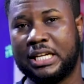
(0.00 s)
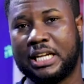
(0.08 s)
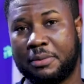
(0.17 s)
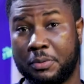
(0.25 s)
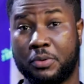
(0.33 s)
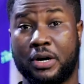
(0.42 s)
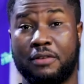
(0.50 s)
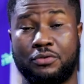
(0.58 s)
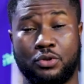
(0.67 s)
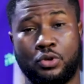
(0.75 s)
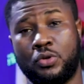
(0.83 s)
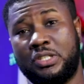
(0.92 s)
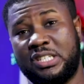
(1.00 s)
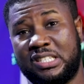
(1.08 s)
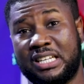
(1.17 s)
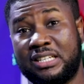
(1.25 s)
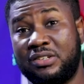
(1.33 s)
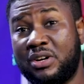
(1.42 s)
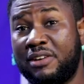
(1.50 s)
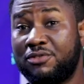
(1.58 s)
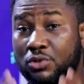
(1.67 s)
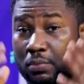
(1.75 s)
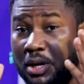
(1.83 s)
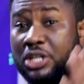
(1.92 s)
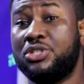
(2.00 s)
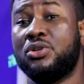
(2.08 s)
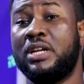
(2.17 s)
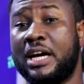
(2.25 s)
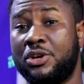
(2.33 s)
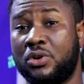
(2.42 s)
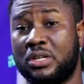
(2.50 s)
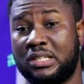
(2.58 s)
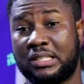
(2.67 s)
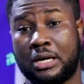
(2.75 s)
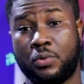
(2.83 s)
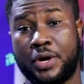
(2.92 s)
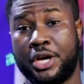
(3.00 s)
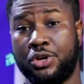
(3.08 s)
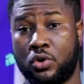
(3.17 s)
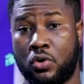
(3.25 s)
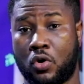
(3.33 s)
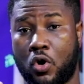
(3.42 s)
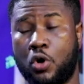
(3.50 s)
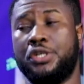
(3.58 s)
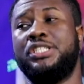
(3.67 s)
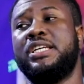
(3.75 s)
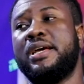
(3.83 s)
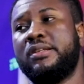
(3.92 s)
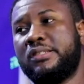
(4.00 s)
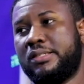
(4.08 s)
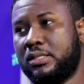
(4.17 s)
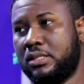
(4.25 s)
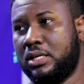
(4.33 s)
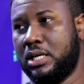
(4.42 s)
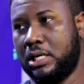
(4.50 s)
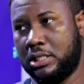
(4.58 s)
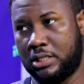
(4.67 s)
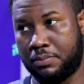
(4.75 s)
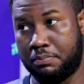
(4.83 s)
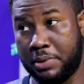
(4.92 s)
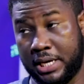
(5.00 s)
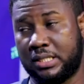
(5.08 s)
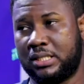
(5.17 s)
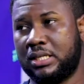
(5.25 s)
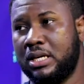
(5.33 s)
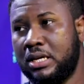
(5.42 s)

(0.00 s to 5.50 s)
thing that people have to note is that you have to make sure that you understand where your audience is based.